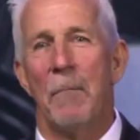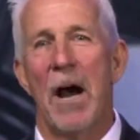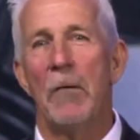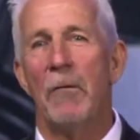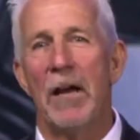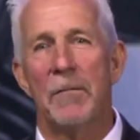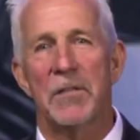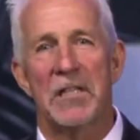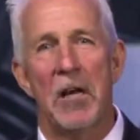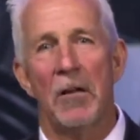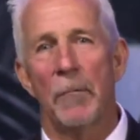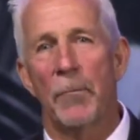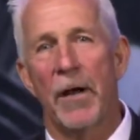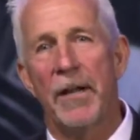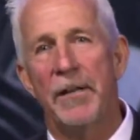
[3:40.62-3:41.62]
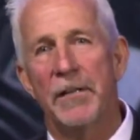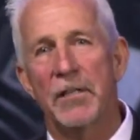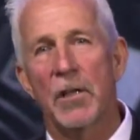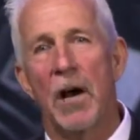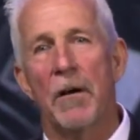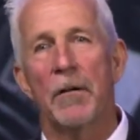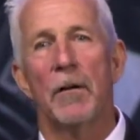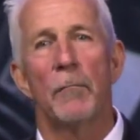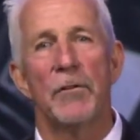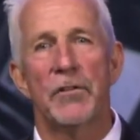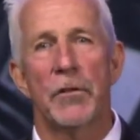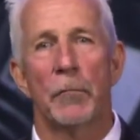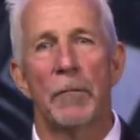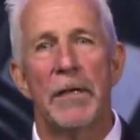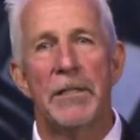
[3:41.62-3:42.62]
My way of celebrating this honor was
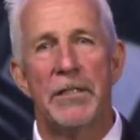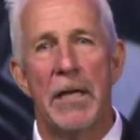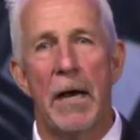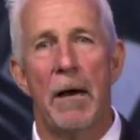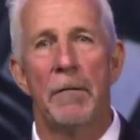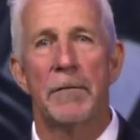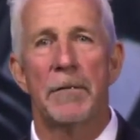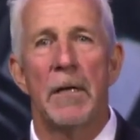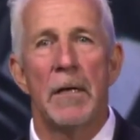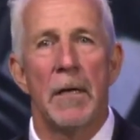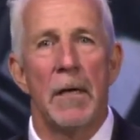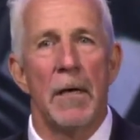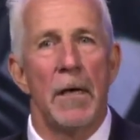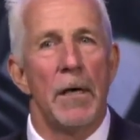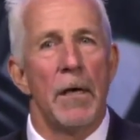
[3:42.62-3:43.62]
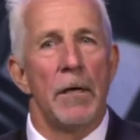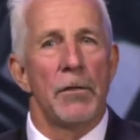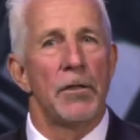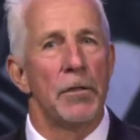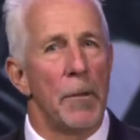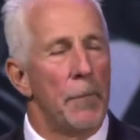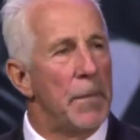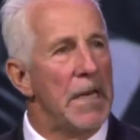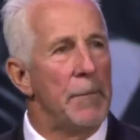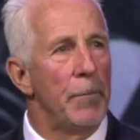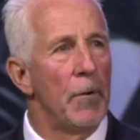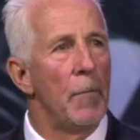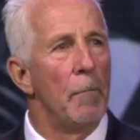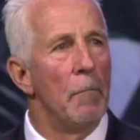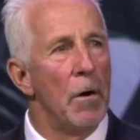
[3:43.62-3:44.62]
to reach out to the
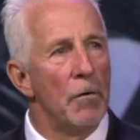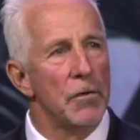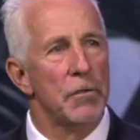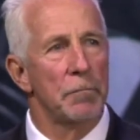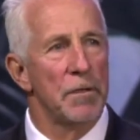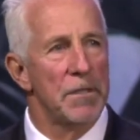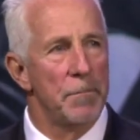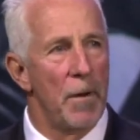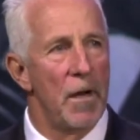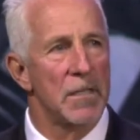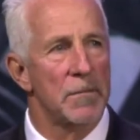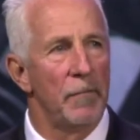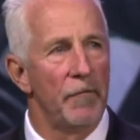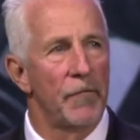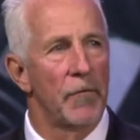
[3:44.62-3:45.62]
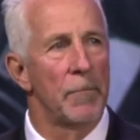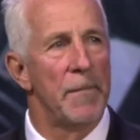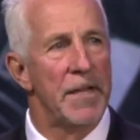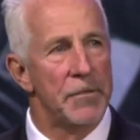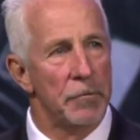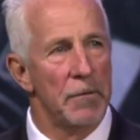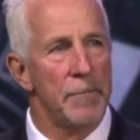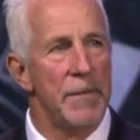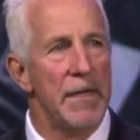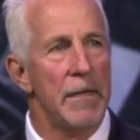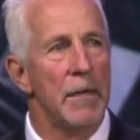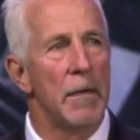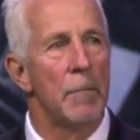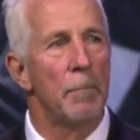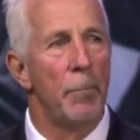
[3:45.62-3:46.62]
people most responsible for mentoring
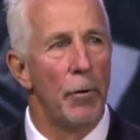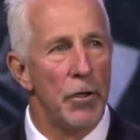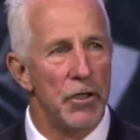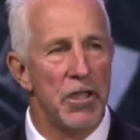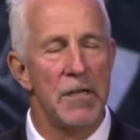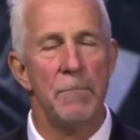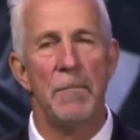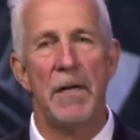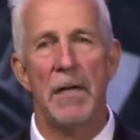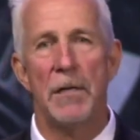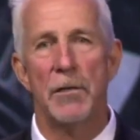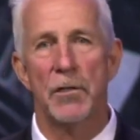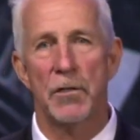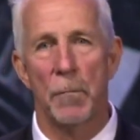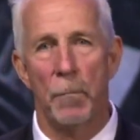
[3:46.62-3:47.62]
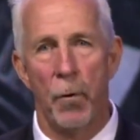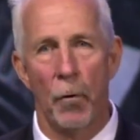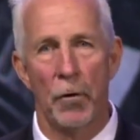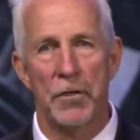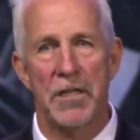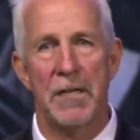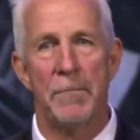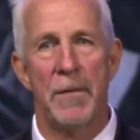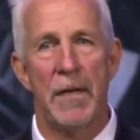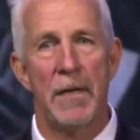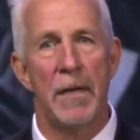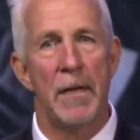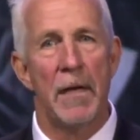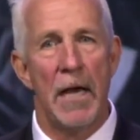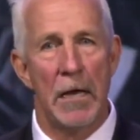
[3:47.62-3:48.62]
me, pushing me, supporting
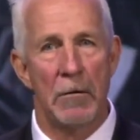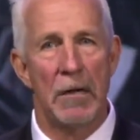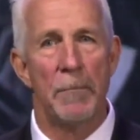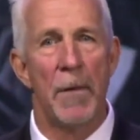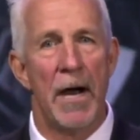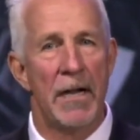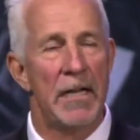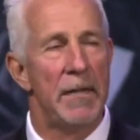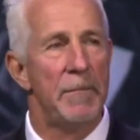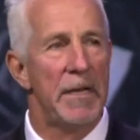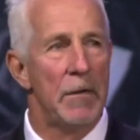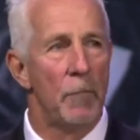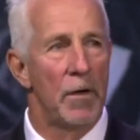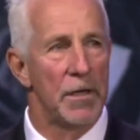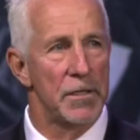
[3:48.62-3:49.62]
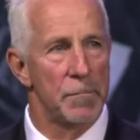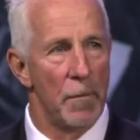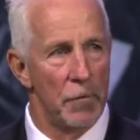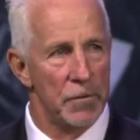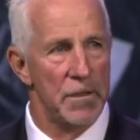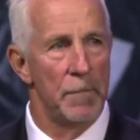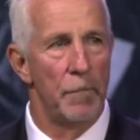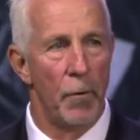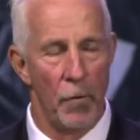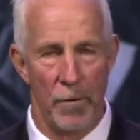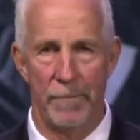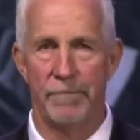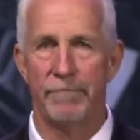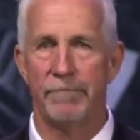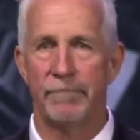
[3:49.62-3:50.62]
me, and reminding me what is most
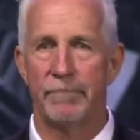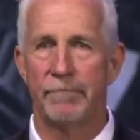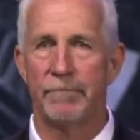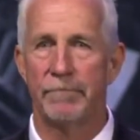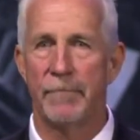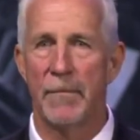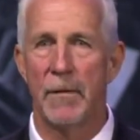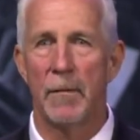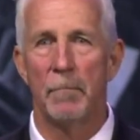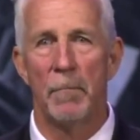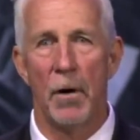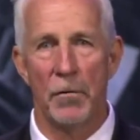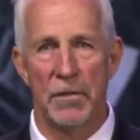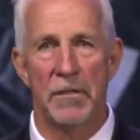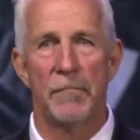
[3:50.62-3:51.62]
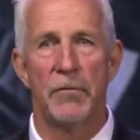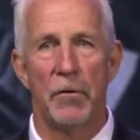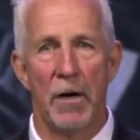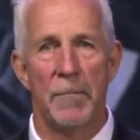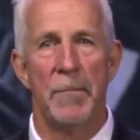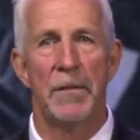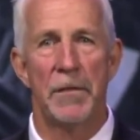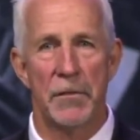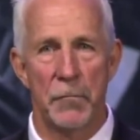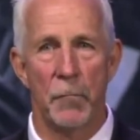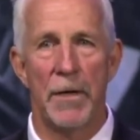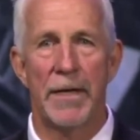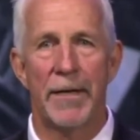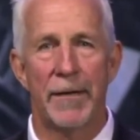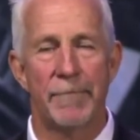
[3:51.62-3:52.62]
important. Most have joined me this
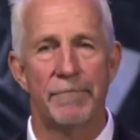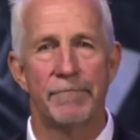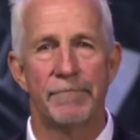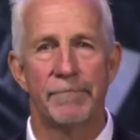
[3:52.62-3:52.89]
weekend.